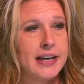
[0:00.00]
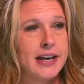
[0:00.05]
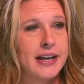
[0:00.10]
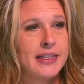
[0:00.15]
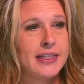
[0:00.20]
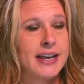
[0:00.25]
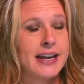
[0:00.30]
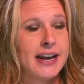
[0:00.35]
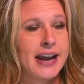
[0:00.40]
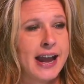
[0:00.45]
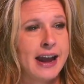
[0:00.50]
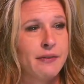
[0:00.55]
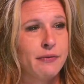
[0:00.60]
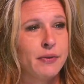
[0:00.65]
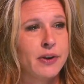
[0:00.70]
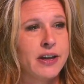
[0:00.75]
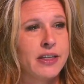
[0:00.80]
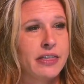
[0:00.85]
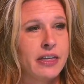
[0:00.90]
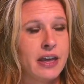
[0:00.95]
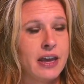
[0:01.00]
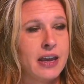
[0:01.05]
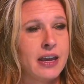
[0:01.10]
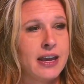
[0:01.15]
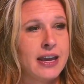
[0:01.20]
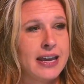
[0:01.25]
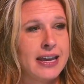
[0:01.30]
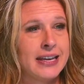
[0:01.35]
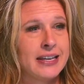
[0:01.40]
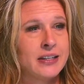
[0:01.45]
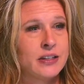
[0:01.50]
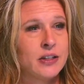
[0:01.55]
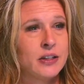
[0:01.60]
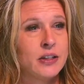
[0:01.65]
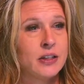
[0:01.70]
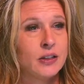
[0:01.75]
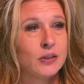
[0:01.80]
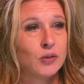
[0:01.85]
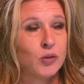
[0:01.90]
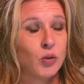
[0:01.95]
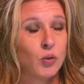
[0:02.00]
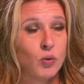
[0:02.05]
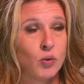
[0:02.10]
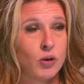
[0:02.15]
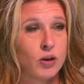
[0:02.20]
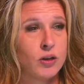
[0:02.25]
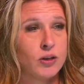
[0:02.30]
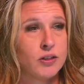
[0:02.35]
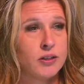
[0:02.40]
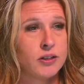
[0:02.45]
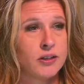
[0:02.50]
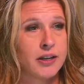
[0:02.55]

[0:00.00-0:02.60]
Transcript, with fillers: that everything is the Lord's,